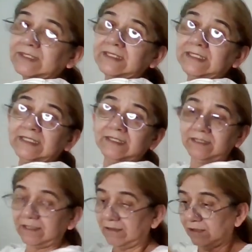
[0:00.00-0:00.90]
The
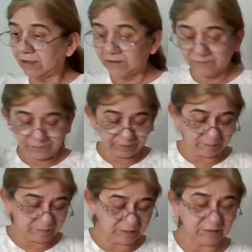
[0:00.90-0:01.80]
haul
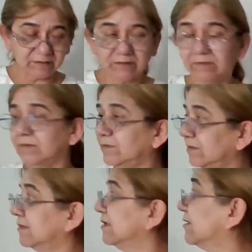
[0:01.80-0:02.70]
from the
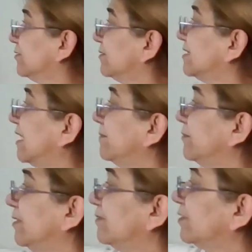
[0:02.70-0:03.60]
same
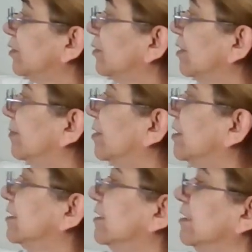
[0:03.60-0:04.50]
thrift store,
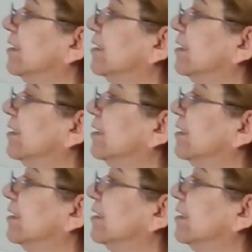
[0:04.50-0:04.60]
but it's